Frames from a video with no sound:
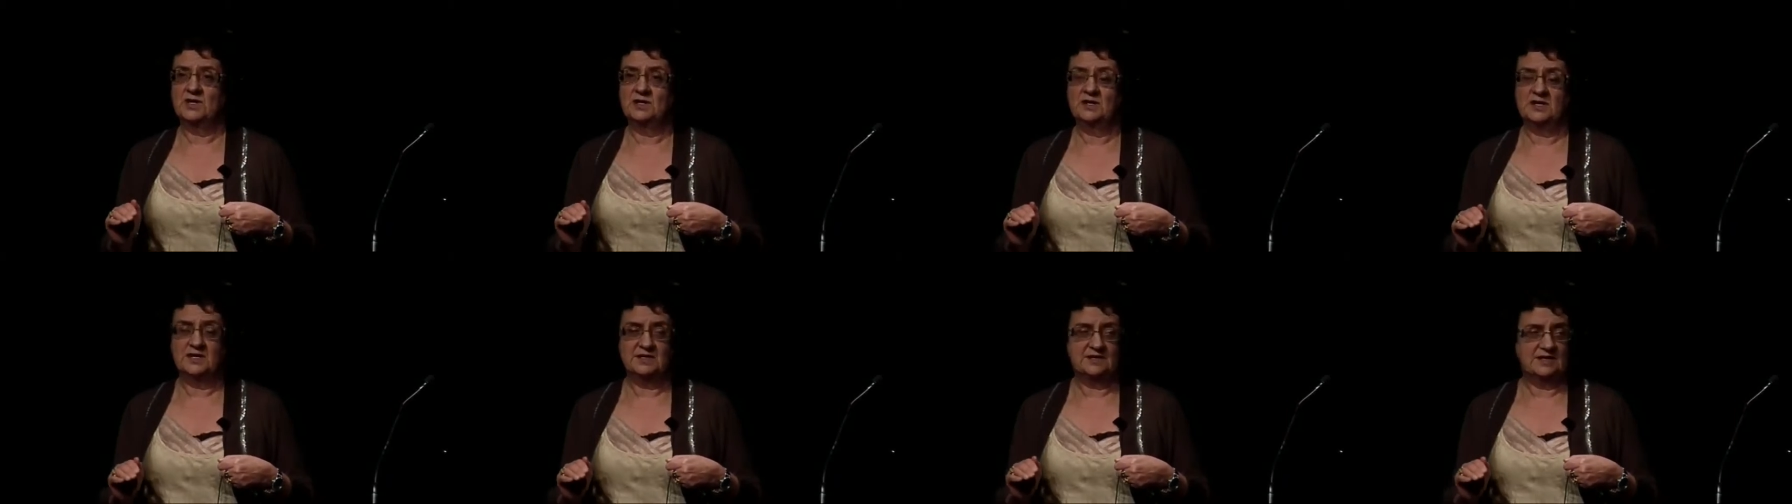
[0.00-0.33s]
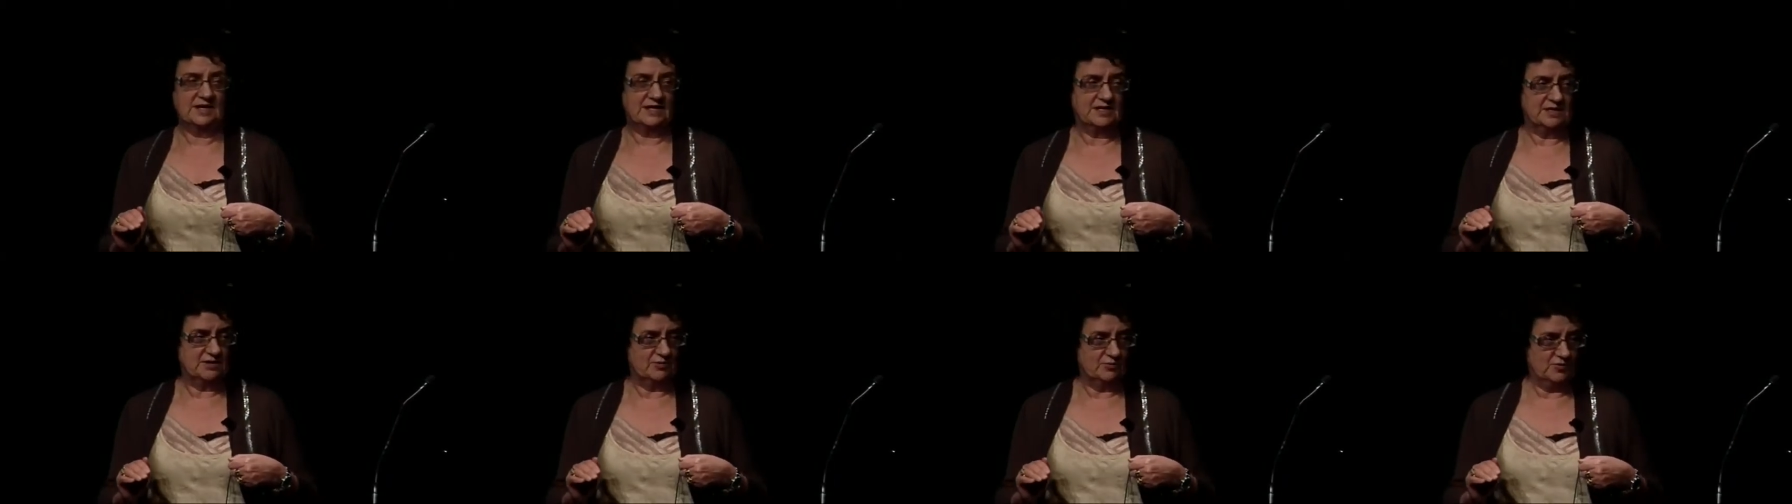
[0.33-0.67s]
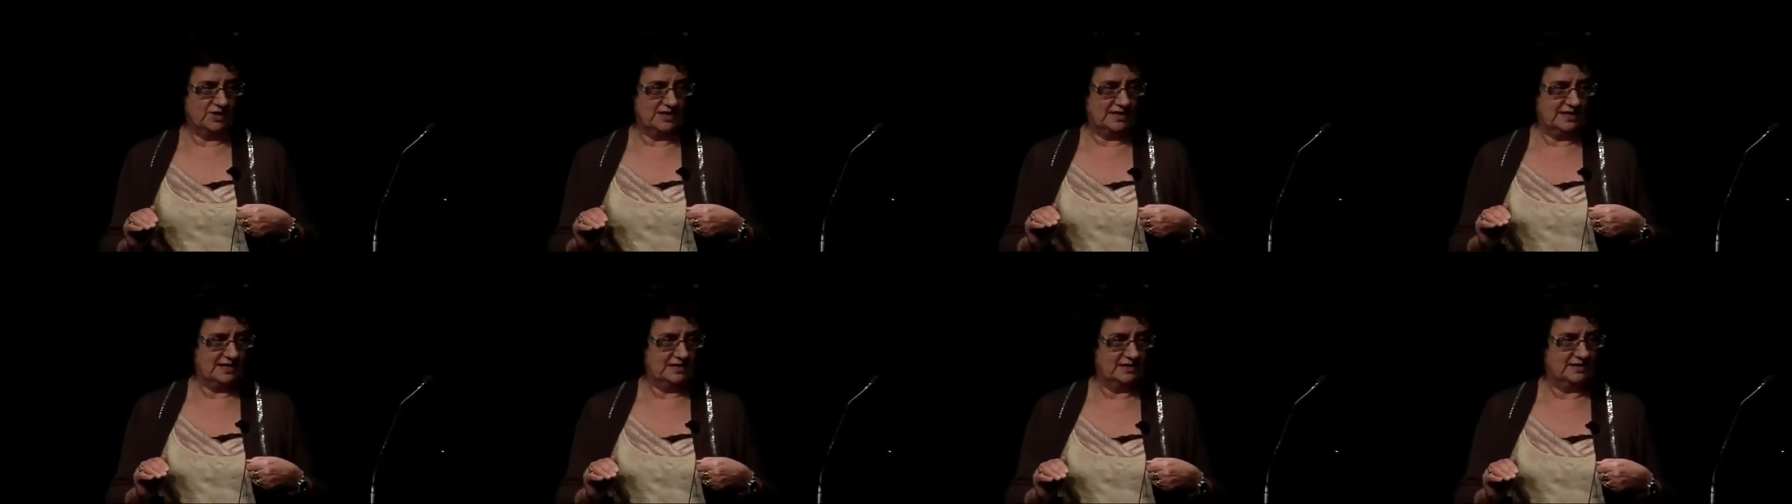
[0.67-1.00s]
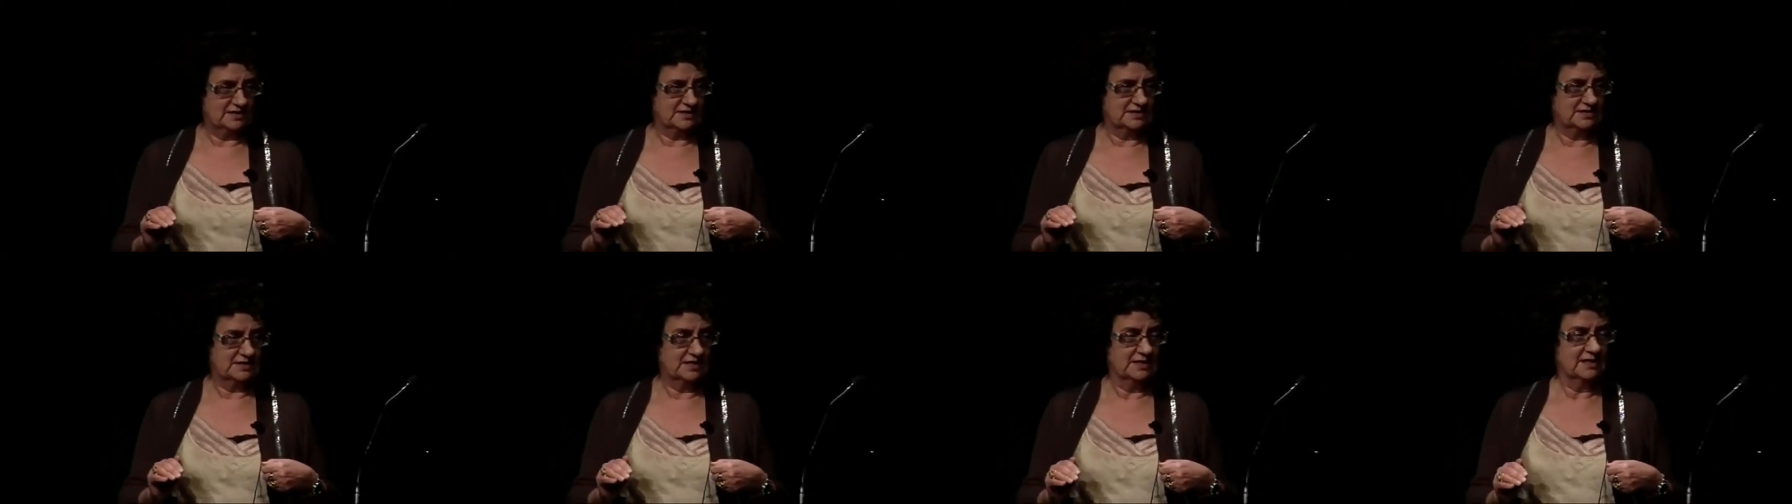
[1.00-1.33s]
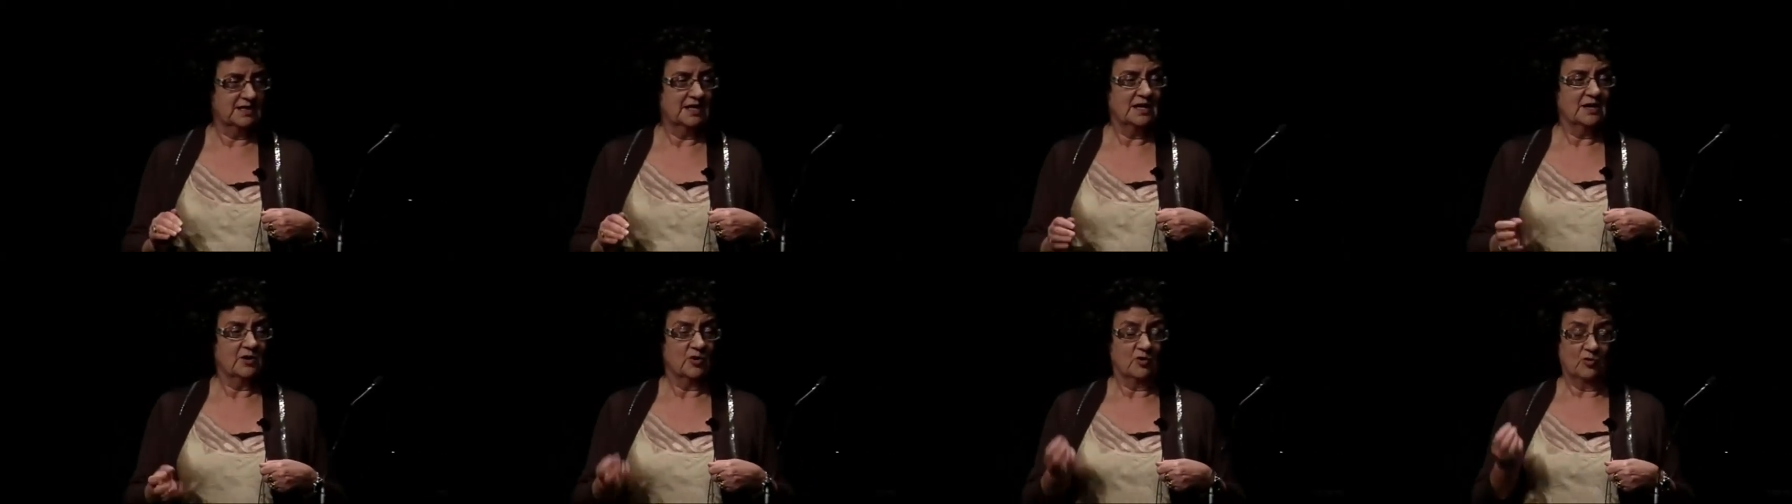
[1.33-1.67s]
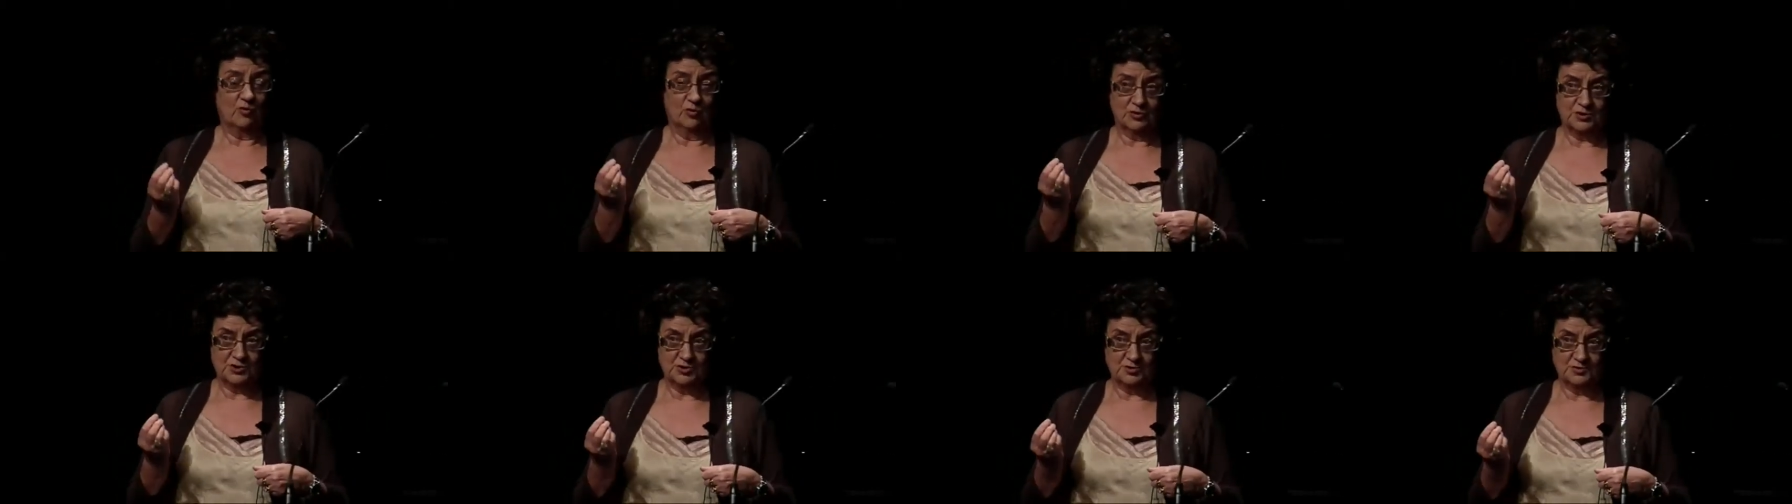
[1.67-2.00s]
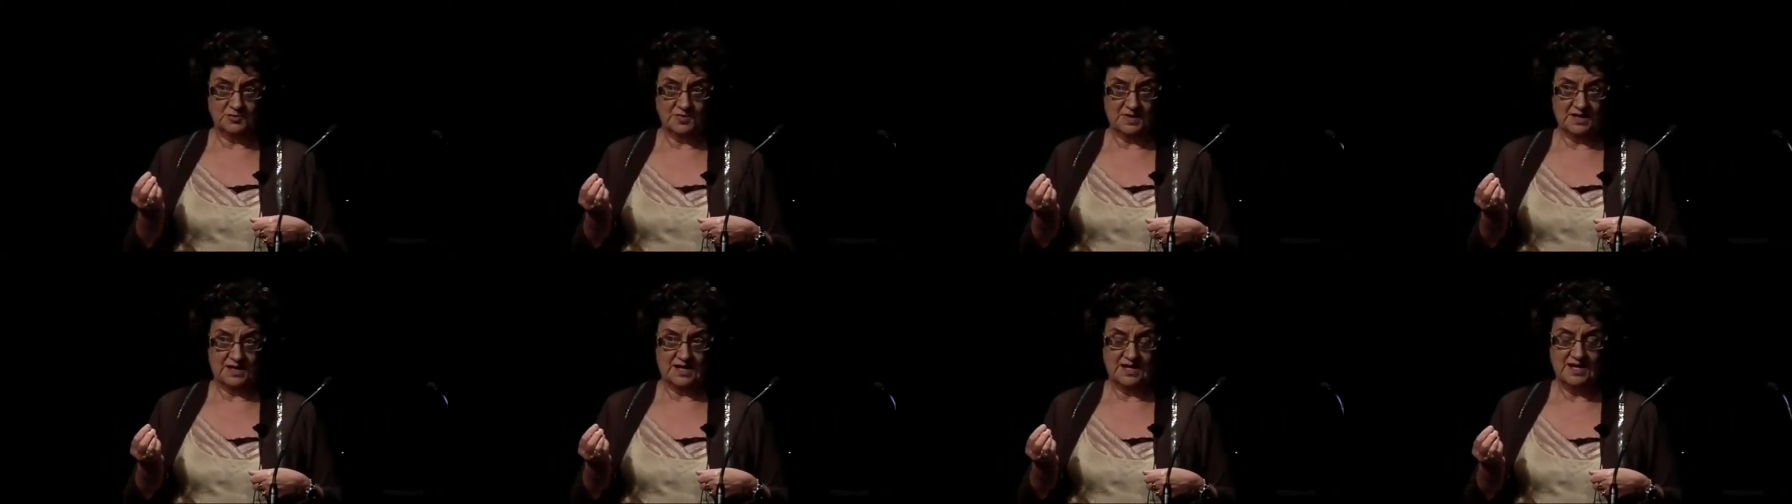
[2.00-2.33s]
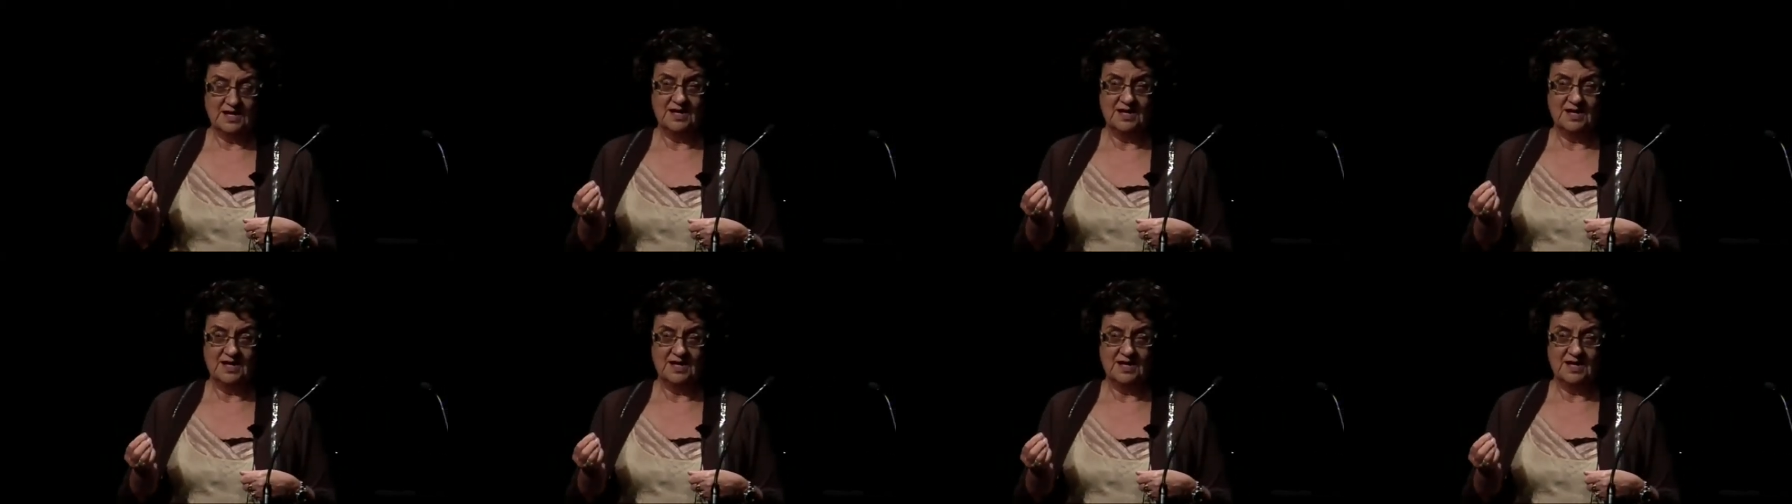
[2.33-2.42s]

in a data warehouse, or should be.